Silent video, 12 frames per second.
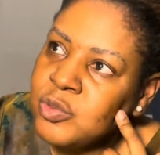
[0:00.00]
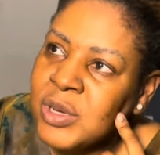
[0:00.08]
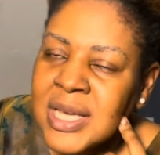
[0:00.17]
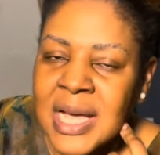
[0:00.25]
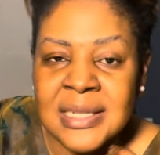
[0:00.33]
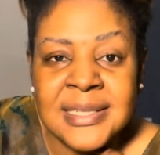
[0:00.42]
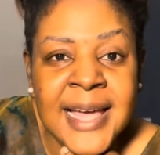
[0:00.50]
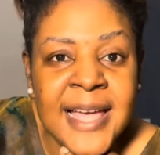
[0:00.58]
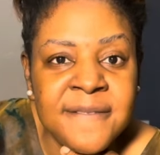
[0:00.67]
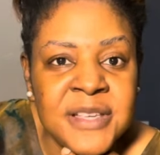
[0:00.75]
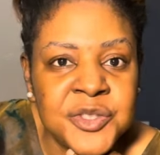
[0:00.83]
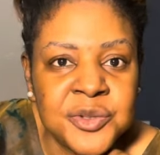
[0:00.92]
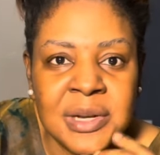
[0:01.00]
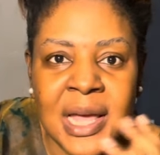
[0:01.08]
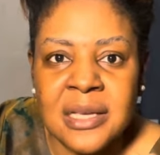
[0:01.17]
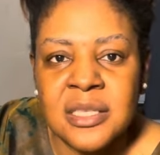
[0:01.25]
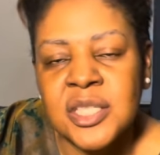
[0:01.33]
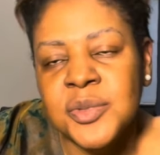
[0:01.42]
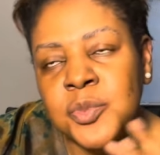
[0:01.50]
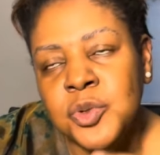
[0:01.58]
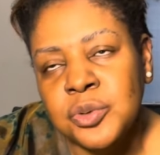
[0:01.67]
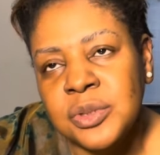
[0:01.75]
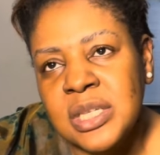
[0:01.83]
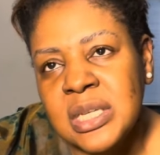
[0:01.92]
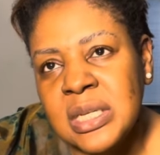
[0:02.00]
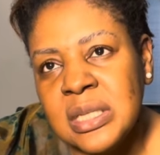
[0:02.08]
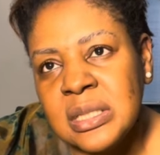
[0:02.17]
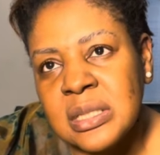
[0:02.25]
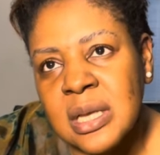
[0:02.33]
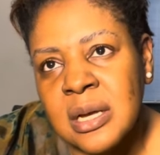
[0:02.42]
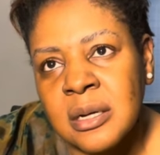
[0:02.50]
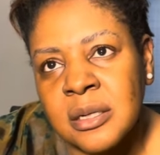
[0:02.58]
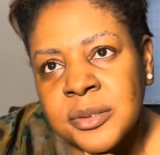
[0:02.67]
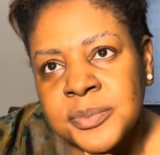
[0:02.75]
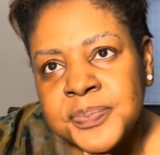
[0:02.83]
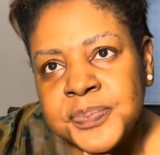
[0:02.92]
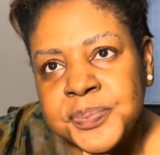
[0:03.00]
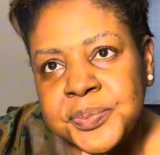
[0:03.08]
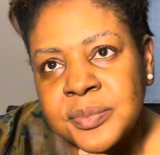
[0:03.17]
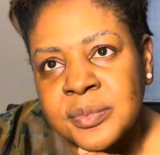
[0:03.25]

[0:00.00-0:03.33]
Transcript: we can dive into like smoothies um